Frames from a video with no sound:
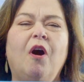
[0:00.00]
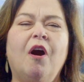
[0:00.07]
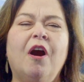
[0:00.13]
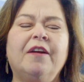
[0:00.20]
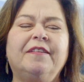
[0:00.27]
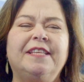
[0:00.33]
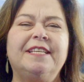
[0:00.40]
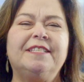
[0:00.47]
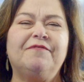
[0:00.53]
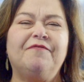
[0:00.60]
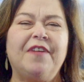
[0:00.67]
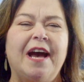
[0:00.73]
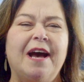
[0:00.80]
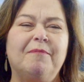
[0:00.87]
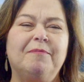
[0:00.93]
Aren't these
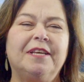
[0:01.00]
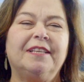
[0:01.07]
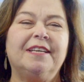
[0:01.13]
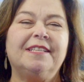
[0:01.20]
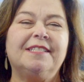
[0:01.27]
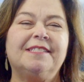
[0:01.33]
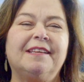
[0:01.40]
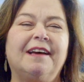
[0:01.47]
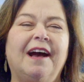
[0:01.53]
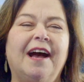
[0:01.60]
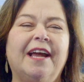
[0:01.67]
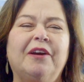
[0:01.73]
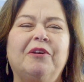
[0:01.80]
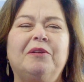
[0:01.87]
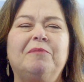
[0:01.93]
fabulous?
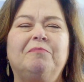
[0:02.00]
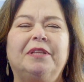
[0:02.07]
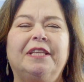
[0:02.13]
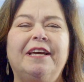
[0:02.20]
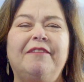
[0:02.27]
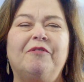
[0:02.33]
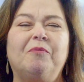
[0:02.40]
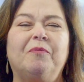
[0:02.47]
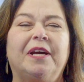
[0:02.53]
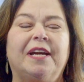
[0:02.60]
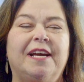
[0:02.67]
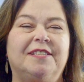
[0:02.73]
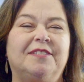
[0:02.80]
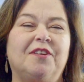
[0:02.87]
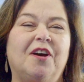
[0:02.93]
I couldn't believe it when
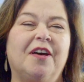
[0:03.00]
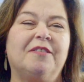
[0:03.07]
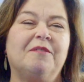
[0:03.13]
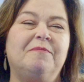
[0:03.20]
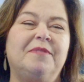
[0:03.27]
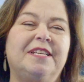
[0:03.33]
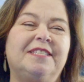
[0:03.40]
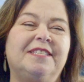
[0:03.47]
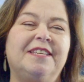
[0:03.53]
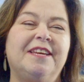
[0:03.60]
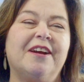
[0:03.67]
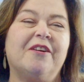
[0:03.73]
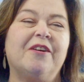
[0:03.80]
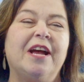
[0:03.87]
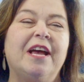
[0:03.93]
I saw them this
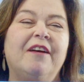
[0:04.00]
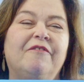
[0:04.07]
year.